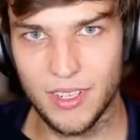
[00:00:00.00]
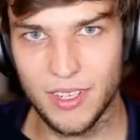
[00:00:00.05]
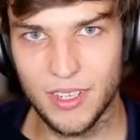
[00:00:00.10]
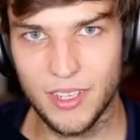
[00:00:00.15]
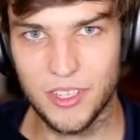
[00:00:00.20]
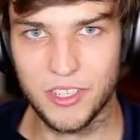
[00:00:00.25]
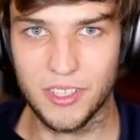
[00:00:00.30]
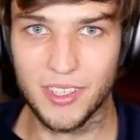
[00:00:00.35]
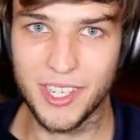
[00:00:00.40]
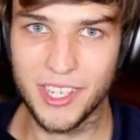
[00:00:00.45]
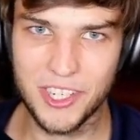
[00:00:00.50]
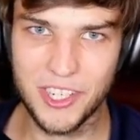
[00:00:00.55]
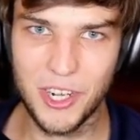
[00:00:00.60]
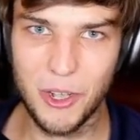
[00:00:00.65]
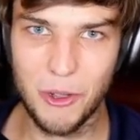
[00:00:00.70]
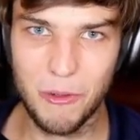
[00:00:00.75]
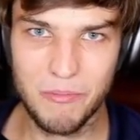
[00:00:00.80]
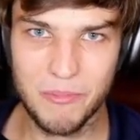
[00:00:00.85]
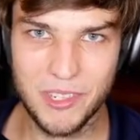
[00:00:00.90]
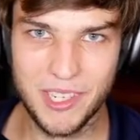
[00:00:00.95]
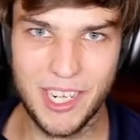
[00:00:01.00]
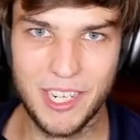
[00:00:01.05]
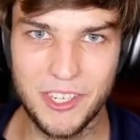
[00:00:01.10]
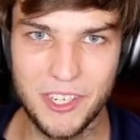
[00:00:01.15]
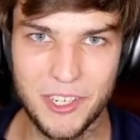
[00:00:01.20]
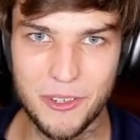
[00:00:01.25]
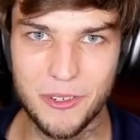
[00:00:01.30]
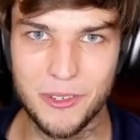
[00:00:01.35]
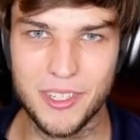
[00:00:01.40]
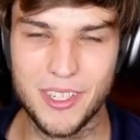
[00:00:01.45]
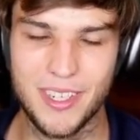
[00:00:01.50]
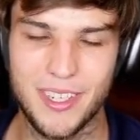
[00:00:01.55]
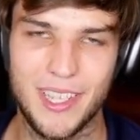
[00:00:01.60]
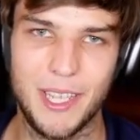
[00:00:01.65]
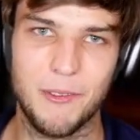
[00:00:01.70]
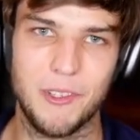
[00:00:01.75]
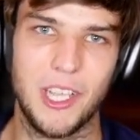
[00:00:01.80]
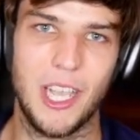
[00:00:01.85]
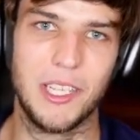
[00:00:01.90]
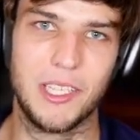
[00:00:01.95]
So let us know. Stay tuned. It
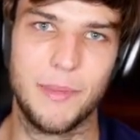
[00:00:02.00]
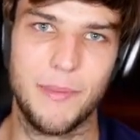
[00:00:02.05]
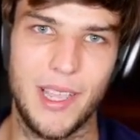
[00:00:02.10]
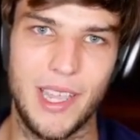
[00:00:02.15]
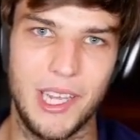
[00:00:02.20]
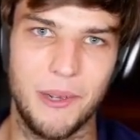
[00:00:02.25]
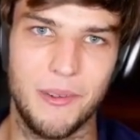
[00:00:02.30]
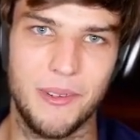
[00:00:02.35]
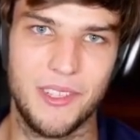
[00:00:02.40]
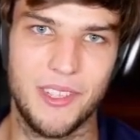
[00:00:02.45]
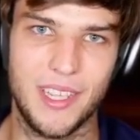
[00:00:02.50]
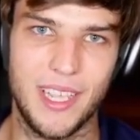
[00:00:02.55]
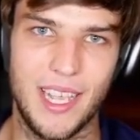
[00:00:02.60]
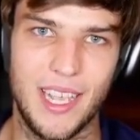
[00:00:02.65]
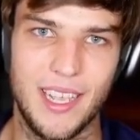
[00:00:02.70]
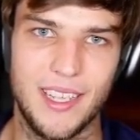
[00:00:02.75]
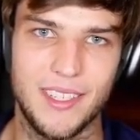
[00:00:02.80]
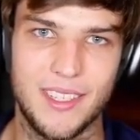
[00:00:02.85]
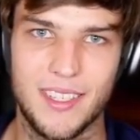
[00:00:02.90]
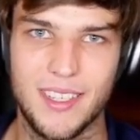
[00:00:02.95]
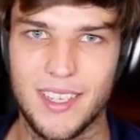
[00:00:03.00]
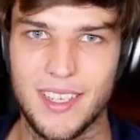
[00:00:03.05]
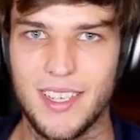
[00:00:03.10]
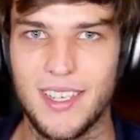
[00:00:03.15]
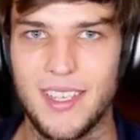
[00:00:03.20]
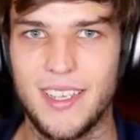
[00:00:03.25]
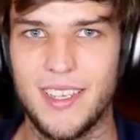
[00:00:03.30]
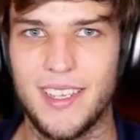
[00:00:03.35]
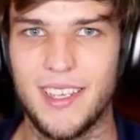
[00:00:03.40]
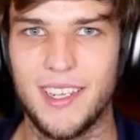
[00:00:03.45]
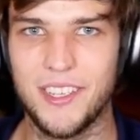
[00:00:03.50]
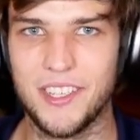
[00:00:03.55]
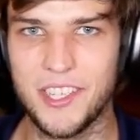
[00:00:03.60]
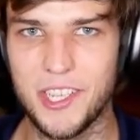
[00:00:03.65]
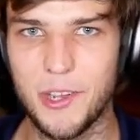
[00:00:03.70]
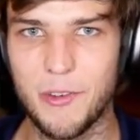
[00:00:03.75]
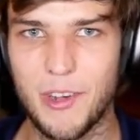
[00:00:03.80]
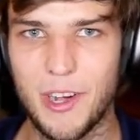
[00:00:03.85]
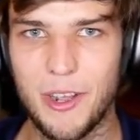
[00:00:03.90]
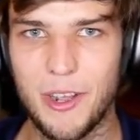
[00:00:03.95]
was awesome hanging with you guys. I'll see you around.